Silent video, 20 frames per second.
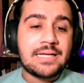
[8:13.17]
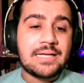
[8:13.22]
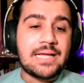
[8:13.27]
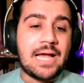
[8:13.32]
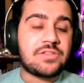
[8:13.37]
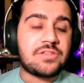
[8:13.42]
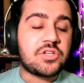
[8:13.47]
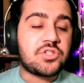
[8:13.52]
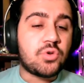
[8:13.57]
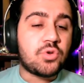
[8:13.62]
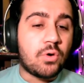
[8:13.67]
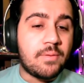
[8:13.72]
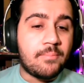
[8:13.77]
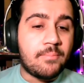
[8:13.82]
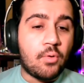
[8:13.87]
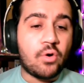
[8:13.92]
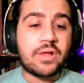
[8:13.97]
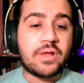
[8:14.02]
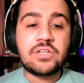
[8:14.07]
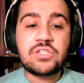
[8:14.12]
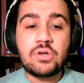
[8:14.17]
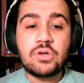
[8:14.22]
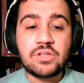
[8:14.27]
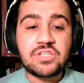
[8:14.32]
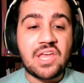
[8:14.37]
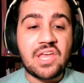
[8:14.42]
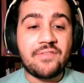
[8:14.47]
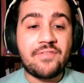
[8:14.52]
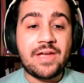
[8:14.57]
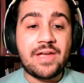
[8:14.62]
guys like Jordan Morgan,
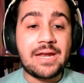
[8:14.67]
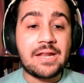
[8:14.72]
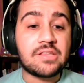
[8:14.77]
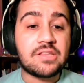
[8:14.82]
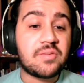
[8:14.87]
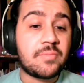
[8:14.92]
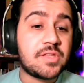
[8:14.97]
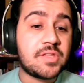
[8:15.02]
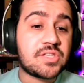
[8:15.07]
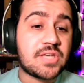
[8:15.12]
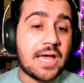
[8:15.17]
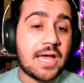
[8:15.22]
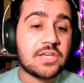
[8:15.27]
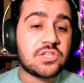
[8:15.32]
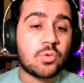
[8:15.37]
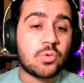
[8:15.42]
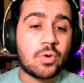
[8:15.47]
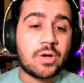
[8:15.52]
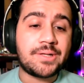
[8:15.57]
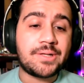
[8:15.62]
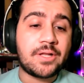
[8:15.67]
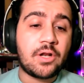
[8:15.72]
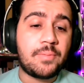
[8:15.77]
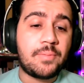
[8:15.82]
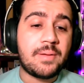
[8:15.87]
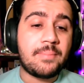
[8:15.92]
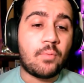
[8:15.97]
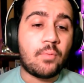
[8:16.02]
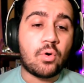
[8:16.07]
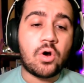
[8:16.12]
Jonas Avayanes, some of these guys who are a little
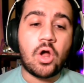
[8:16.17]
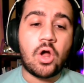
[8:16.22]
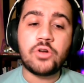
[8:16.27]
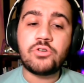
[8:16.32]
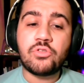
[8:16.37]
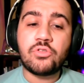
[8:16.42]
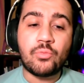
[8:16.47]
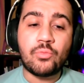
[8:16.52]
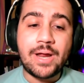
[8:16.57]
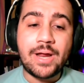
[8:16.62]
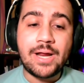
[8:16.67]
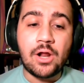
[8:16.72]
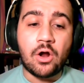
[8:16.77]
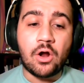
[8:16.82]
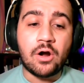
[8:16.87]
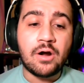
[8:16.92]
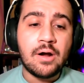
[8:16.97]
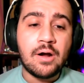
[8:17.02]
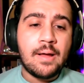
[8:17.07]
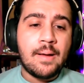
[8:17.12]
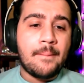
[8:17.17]
bit more under the radar,